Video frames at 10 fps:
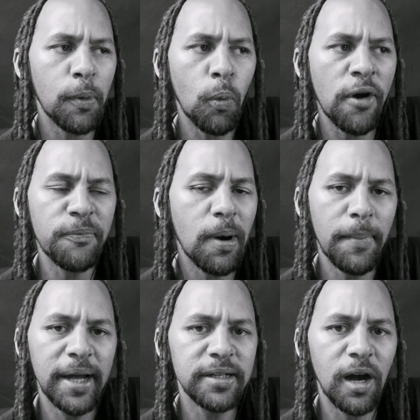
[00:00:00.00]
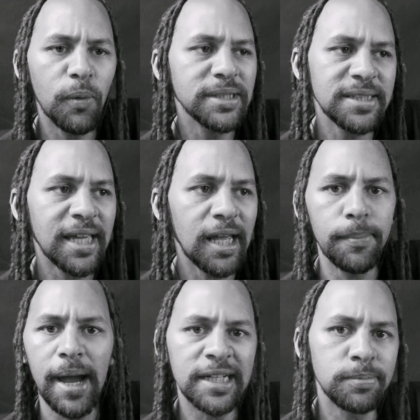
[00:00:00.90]
Yeah, but what if my main goal isn't
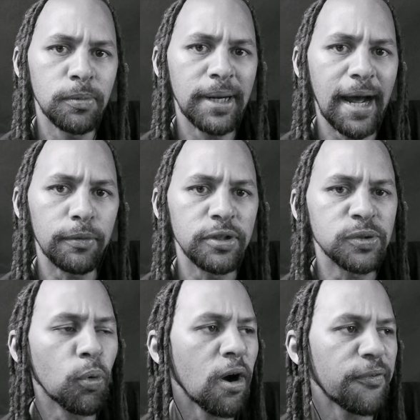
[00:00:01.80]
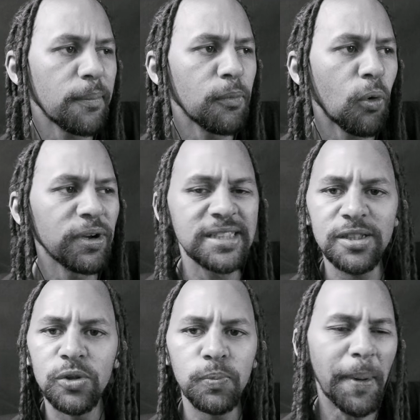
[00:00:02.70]
getting maximum loudness? What if I'm more
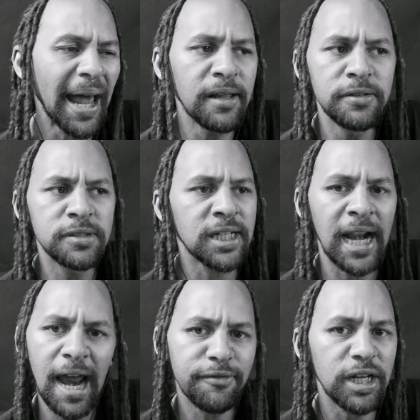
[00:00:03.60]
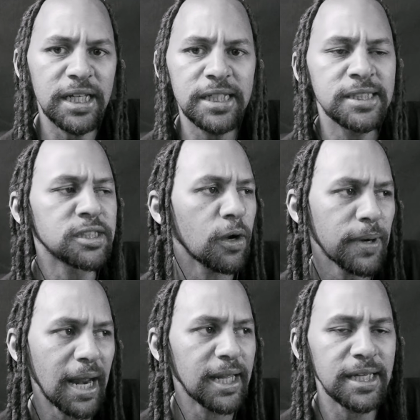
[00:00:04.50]
into balance, clarity,
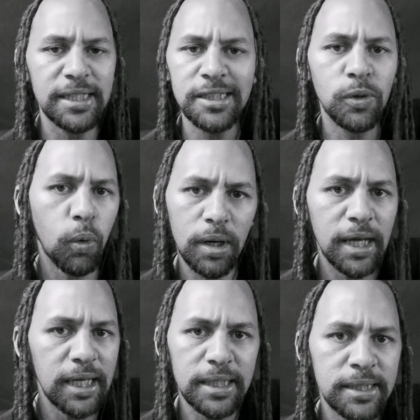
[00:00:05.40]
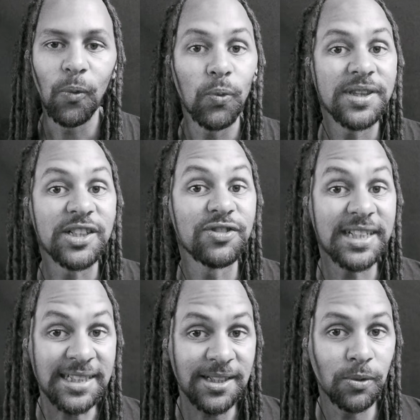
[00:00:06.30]
tonality, quality? With the
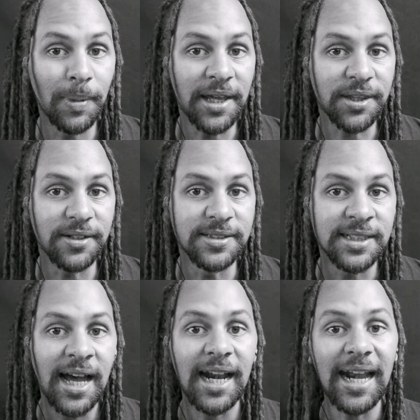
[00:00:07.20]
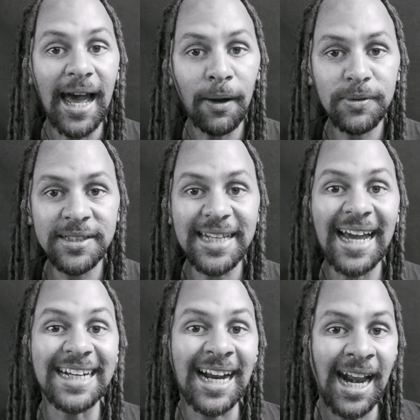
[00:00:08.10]
traditional methods, loudness
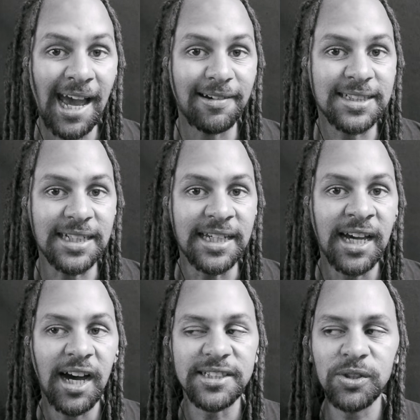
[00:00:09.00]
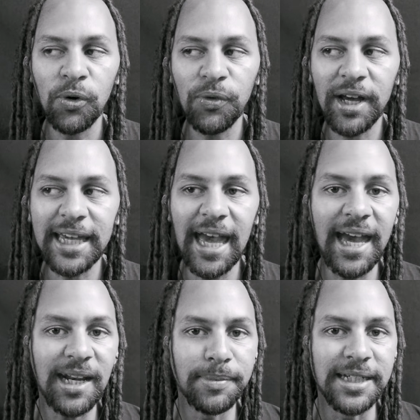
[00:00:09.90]
and clarity are sort of like
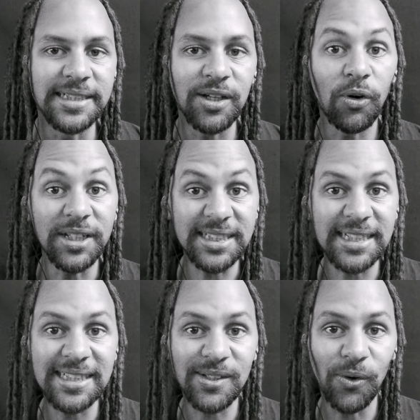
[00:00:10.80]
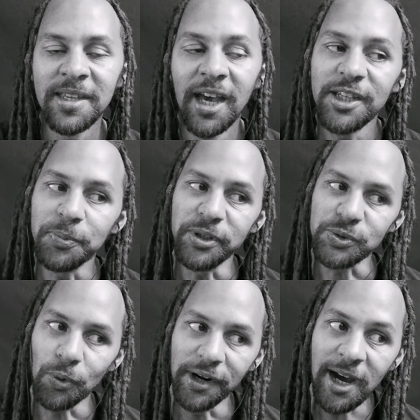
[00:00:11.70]
enemies on a seesaw. You
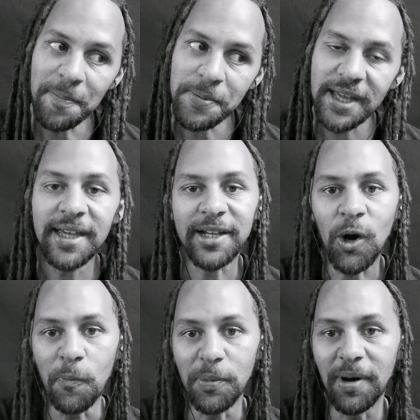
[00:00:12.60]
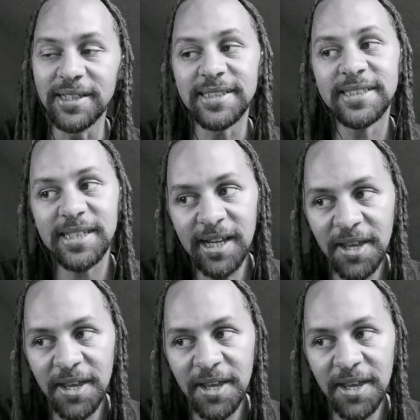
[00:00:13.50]
push one up, it compromises the